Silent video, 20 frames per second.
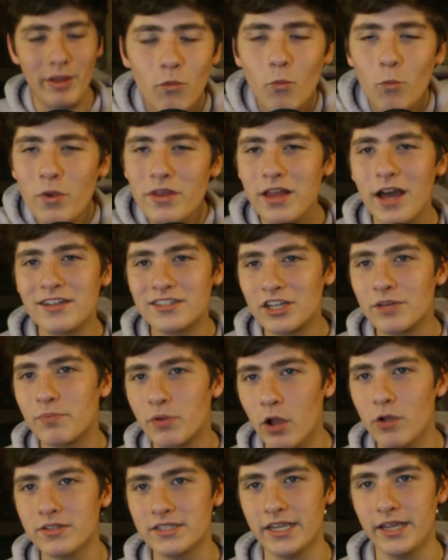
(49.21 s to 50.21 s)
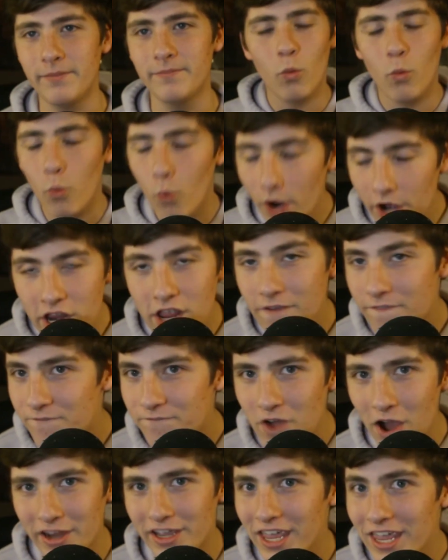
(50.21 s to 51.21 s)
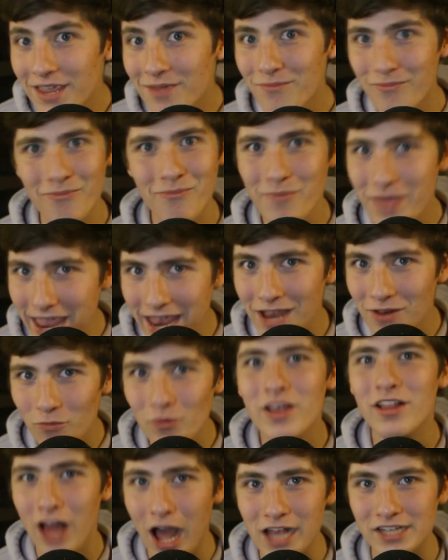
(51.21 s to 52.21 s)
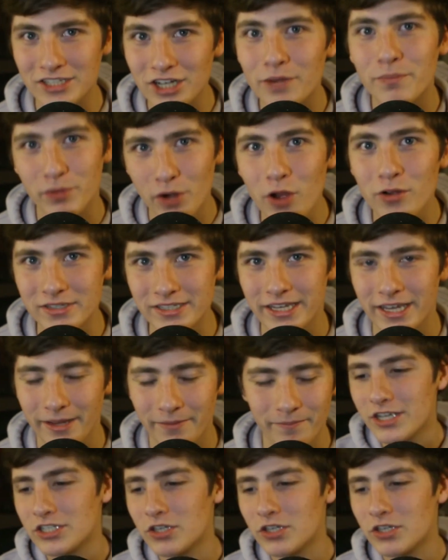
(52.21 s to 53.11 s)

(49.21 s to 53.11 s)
We lost our pro team. What do you fucking mean we lost our pro team?